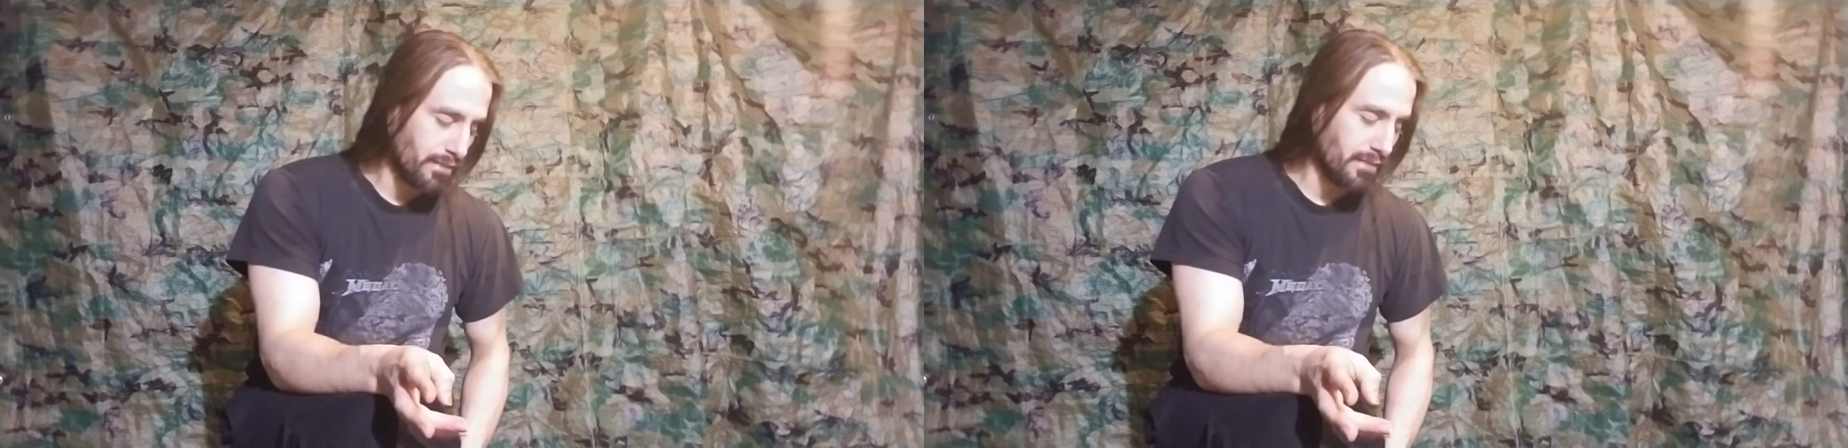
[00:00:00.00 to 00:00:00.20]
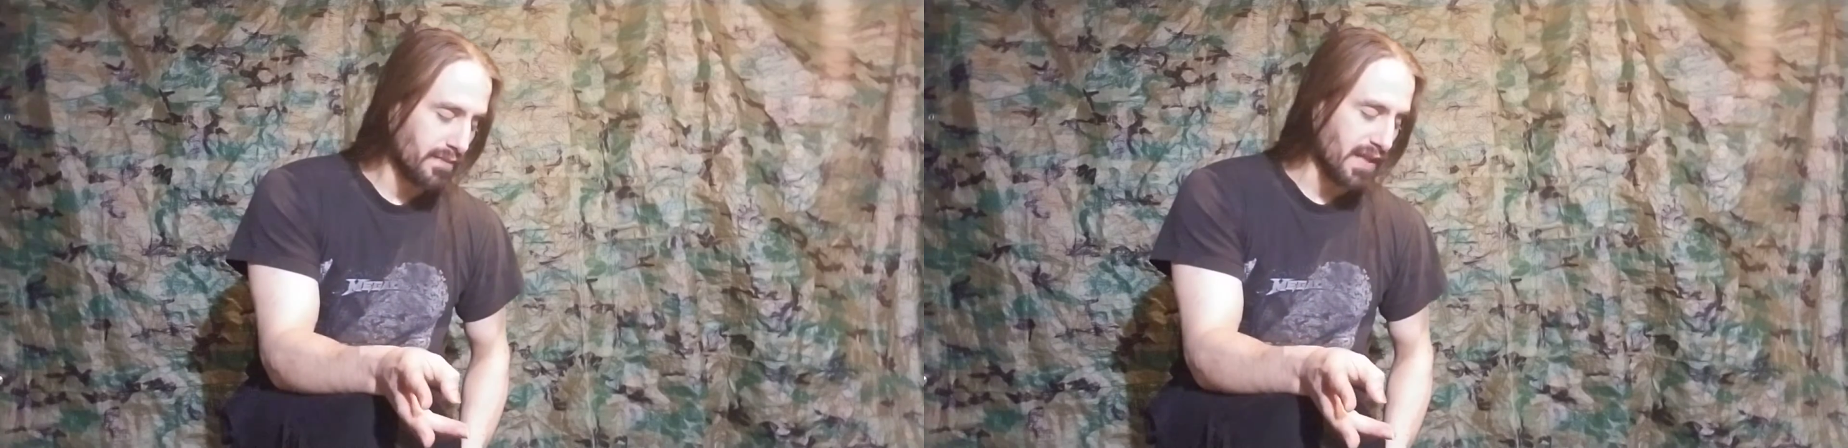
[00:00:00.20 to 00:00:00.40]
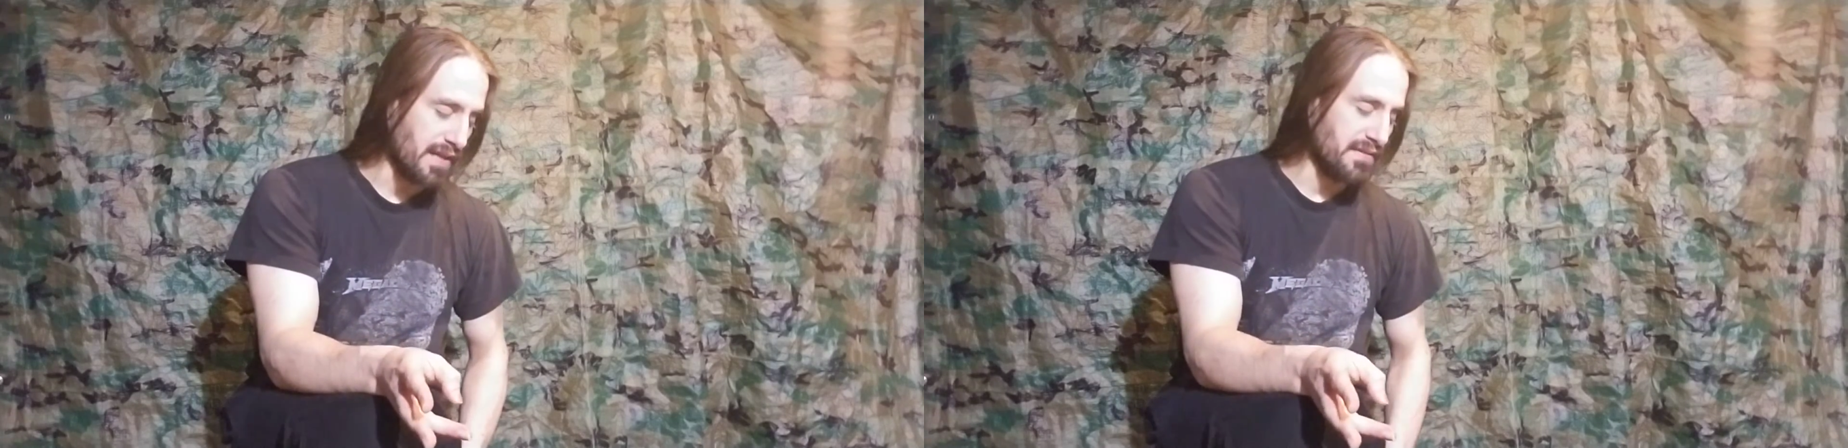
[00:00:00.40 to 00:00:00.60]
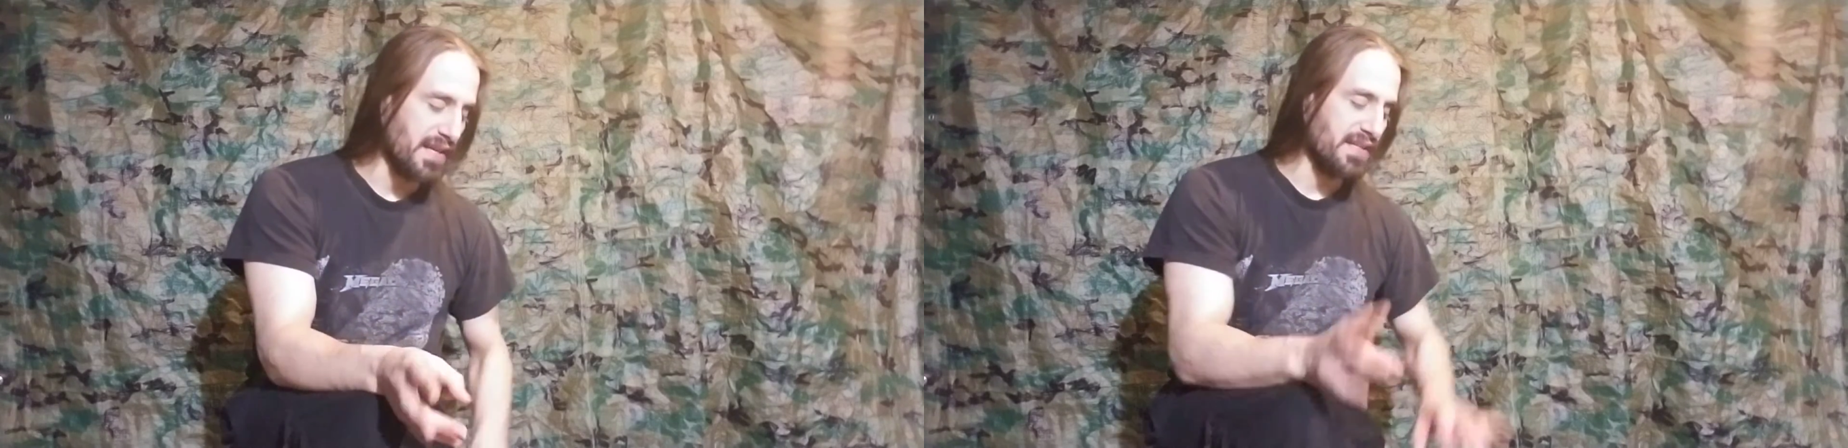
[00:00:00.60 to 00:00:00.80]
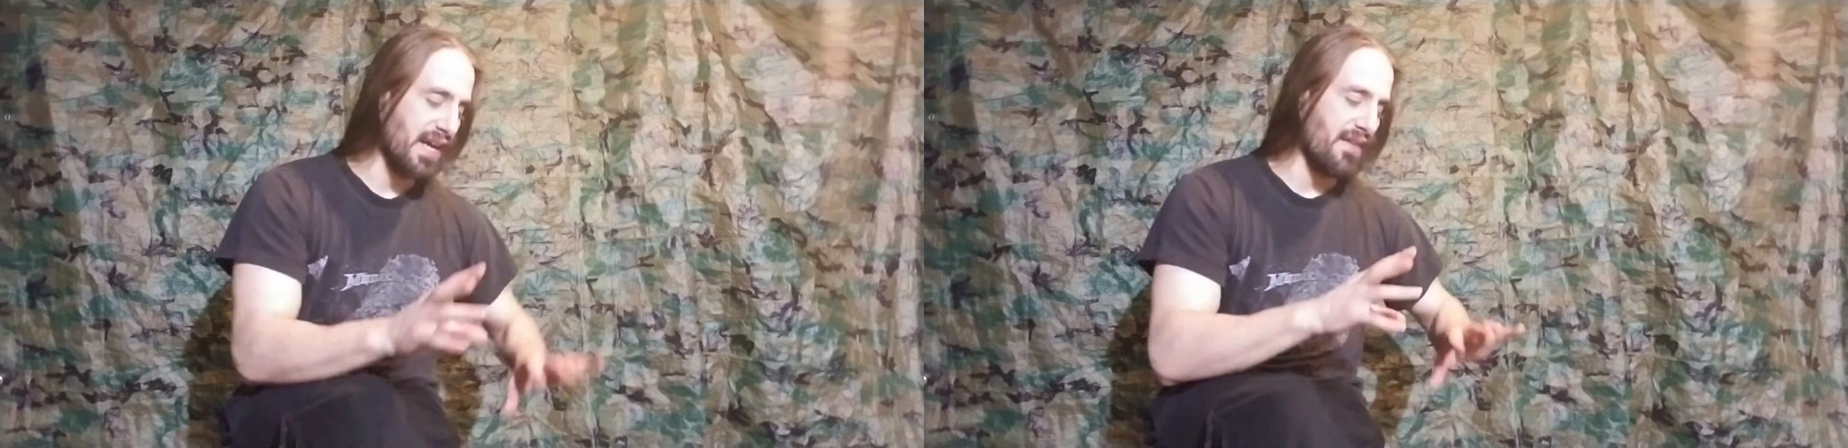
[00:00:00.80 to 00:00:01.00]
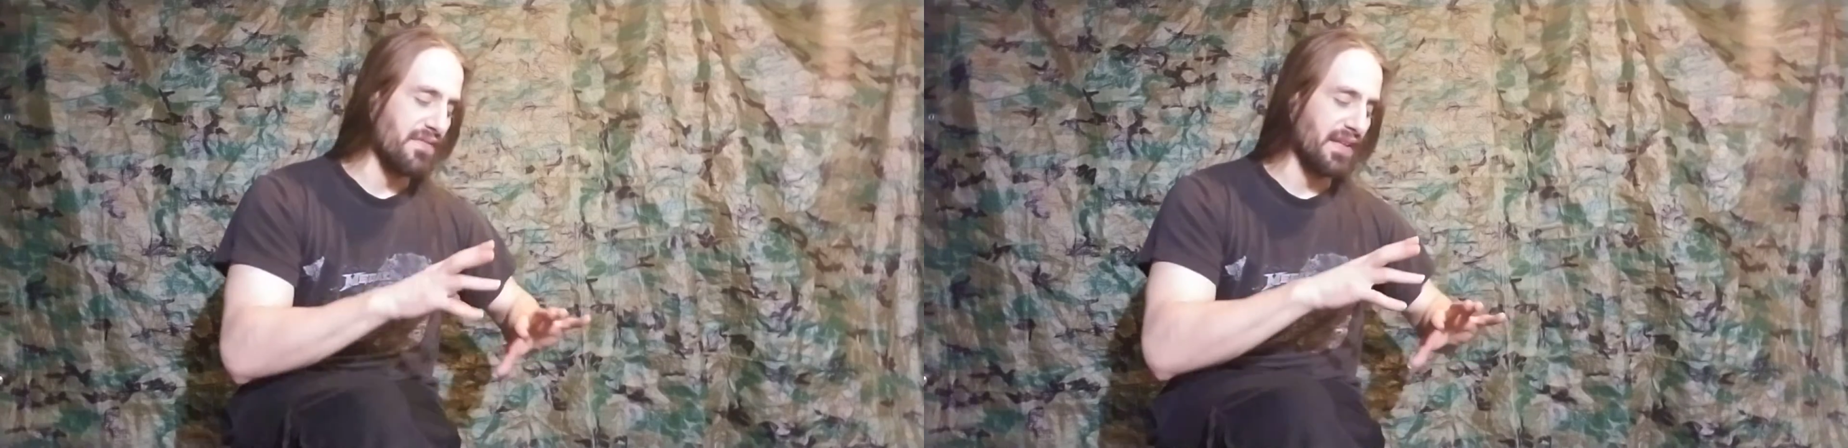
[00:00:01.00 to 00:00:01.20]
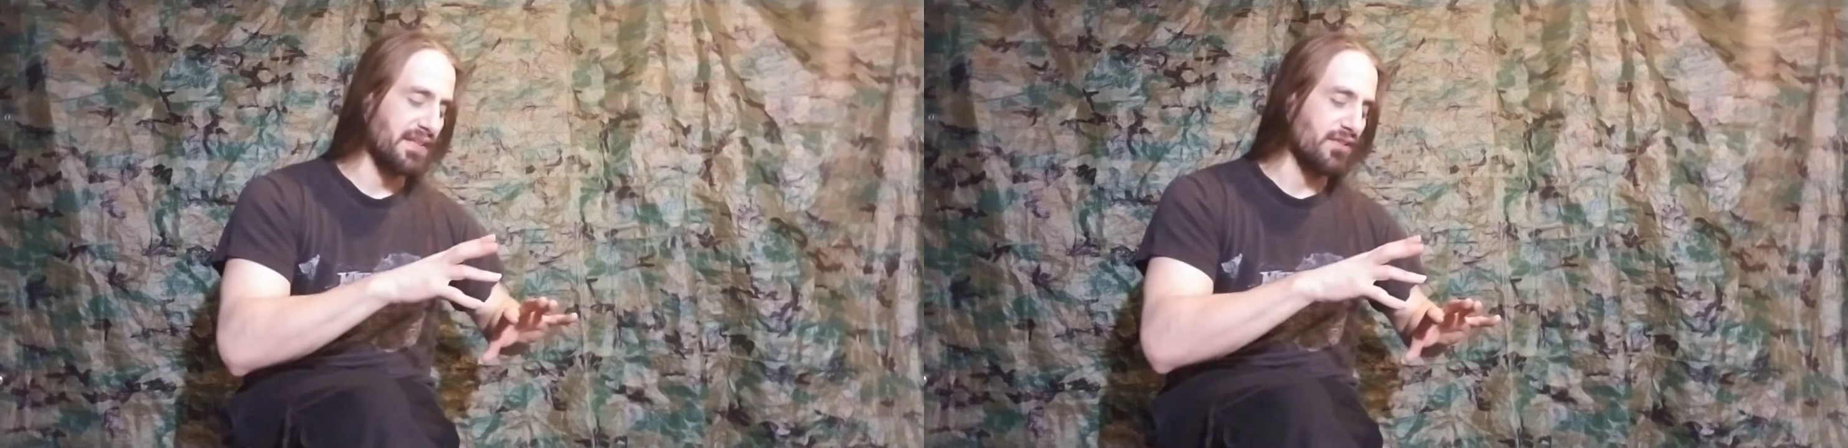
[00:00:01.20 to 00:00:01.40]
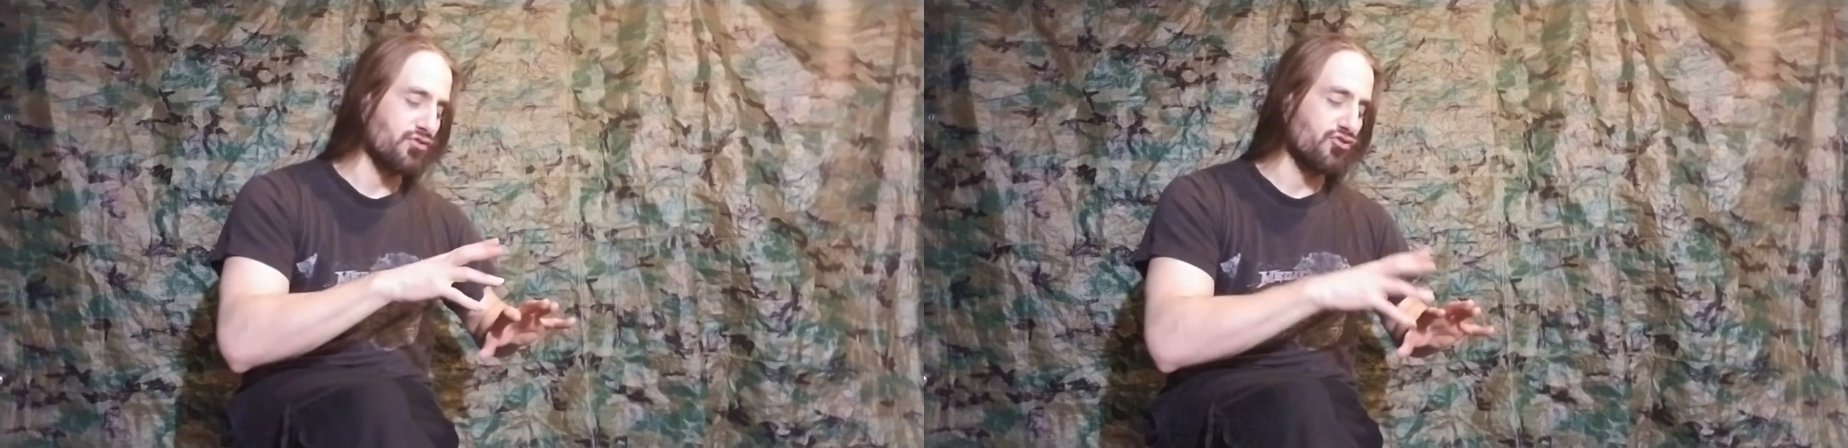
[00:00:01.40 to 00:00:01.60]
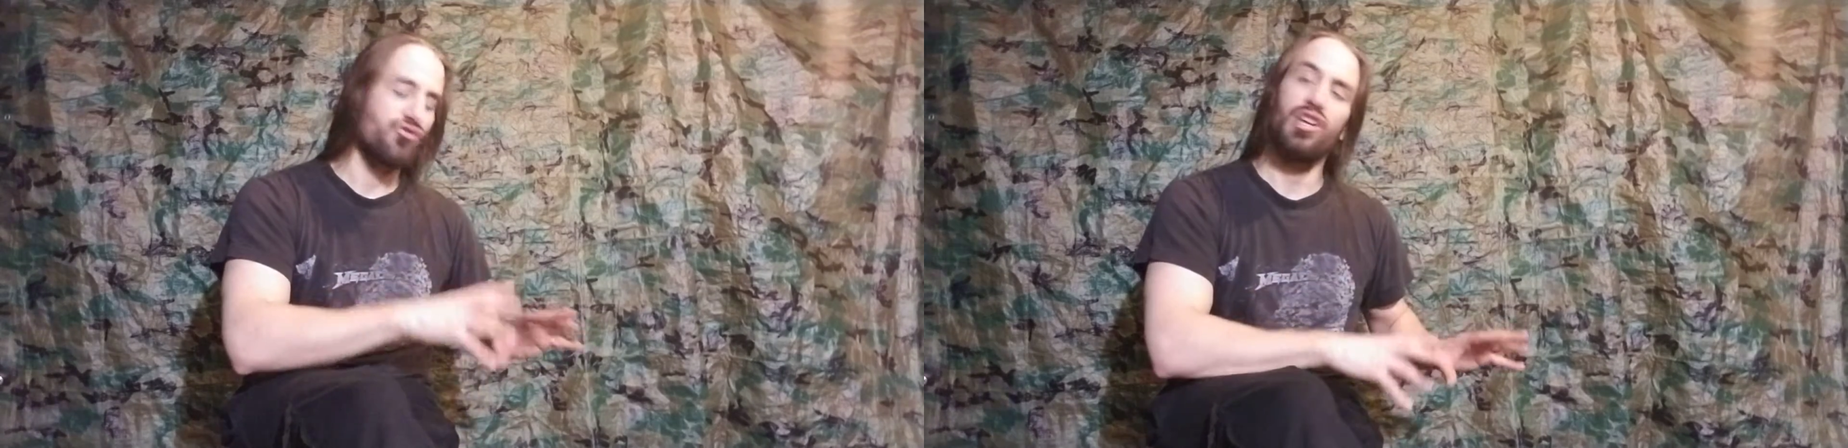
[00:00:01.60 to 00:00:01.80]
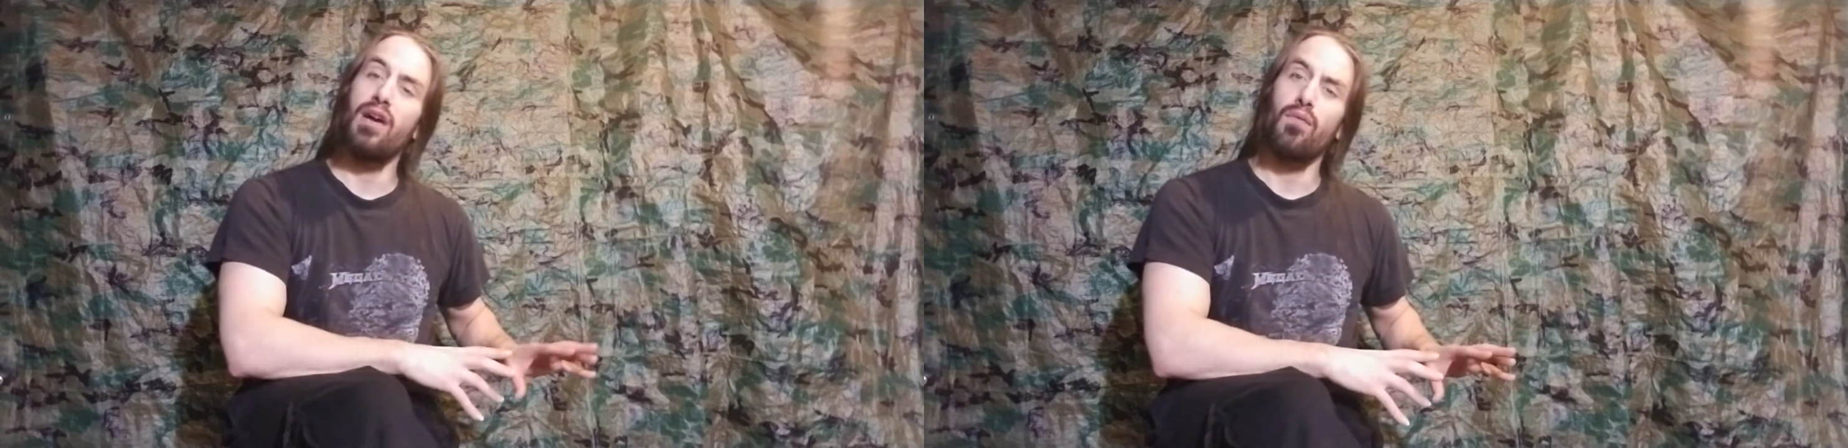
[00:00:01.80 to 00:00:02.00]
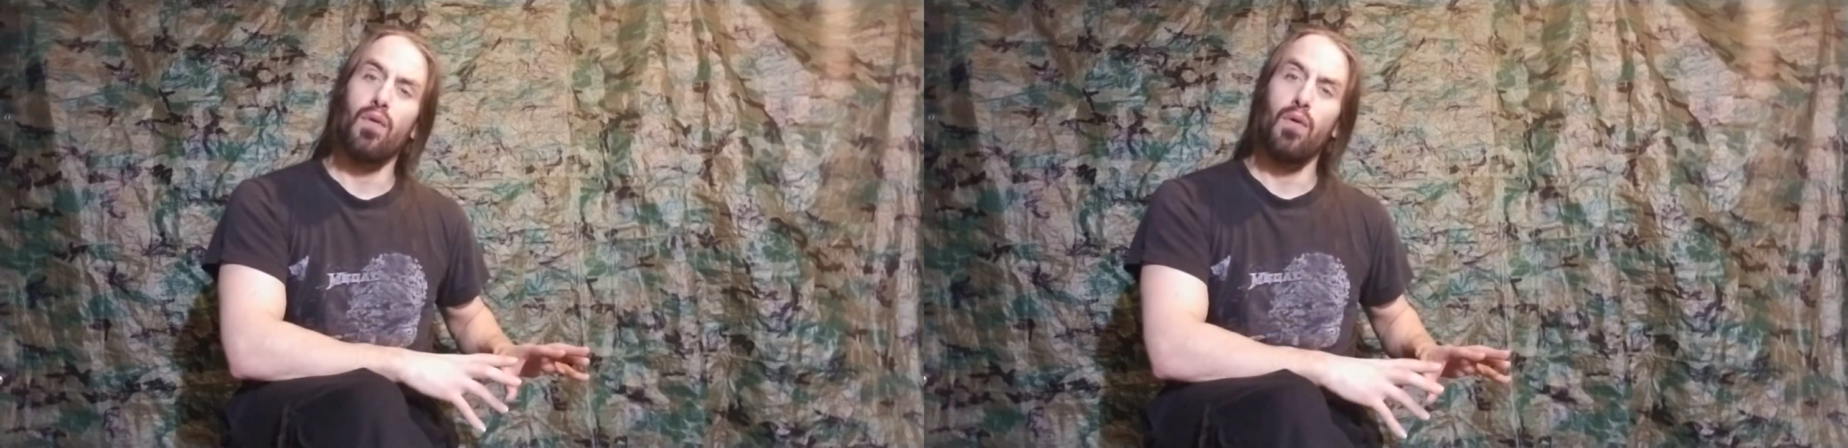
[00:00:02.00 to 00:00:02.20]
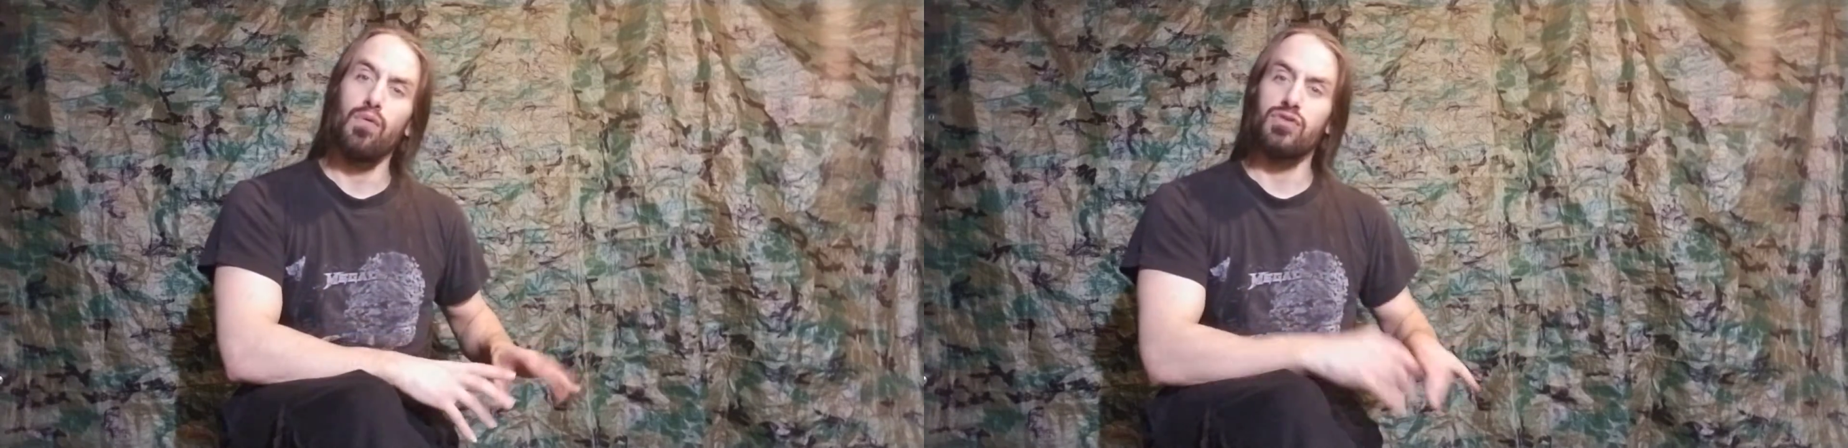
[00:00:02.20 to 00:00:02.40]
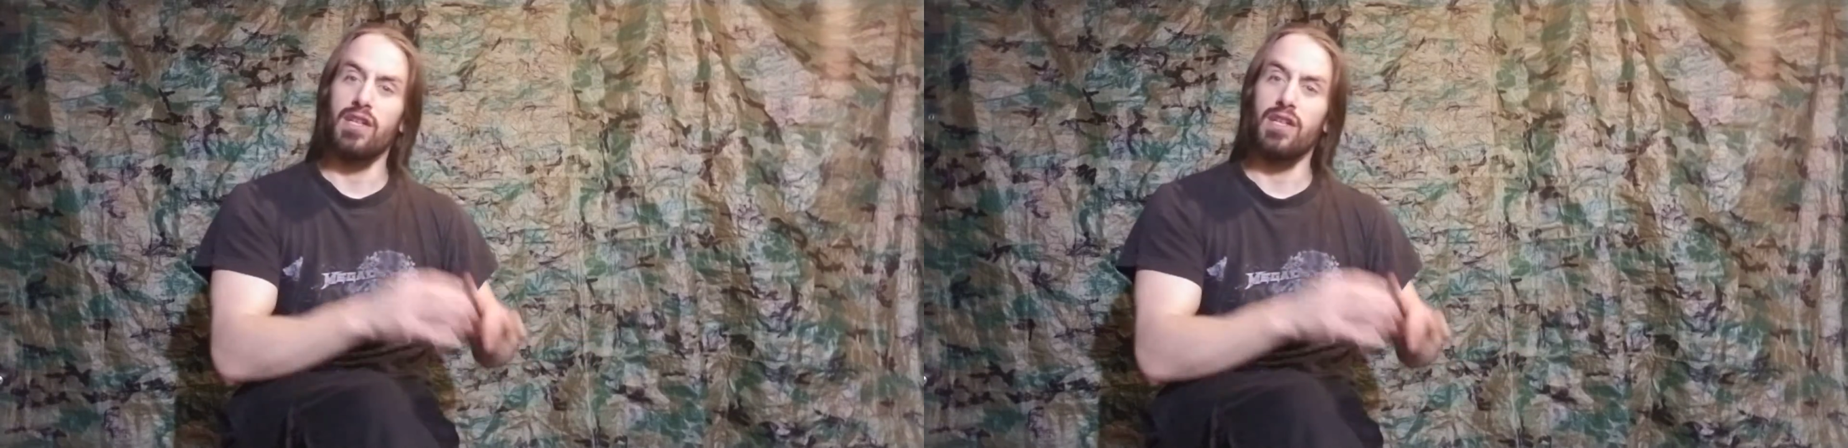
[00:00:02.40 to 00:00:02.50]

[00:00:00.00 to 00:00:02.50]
they have like their set roles,